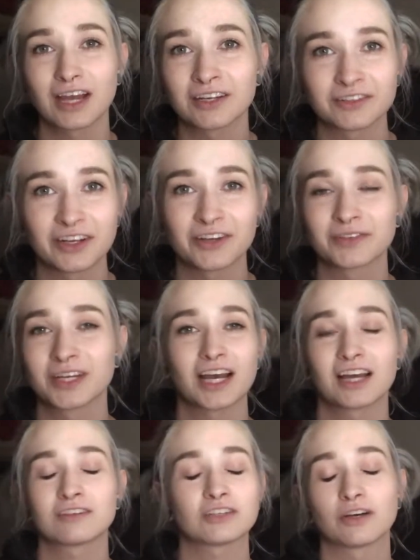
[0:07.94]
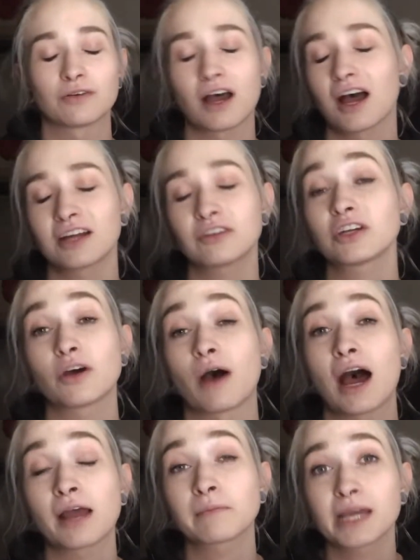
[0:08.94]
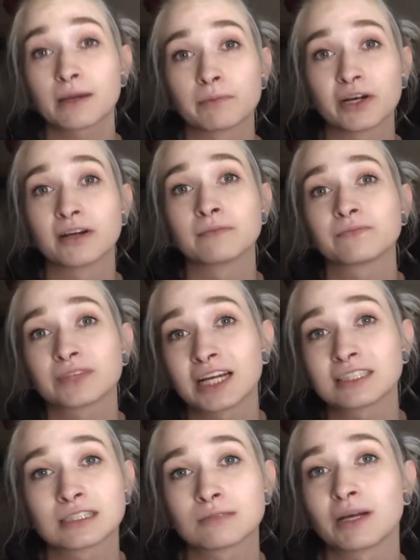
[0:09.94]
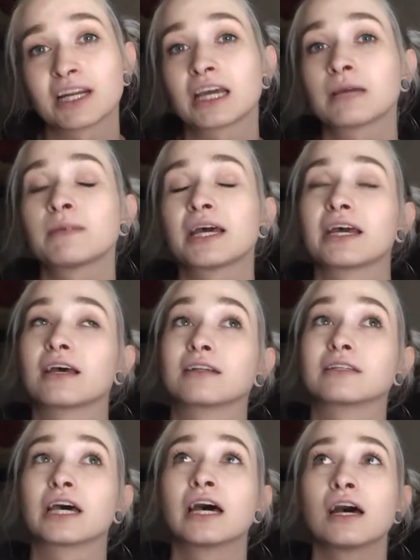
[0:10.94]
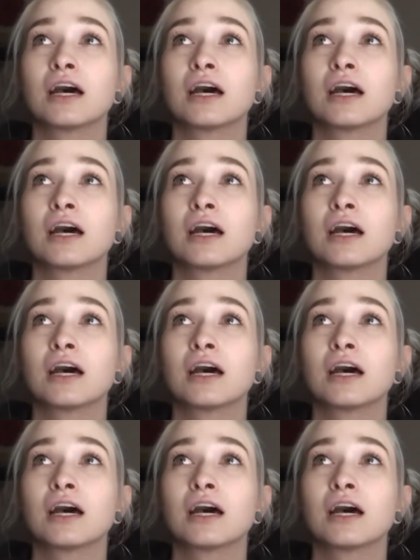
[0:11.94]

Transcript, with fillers: I don't know. I don't know. I don't know. I'm Amber. That's my name, and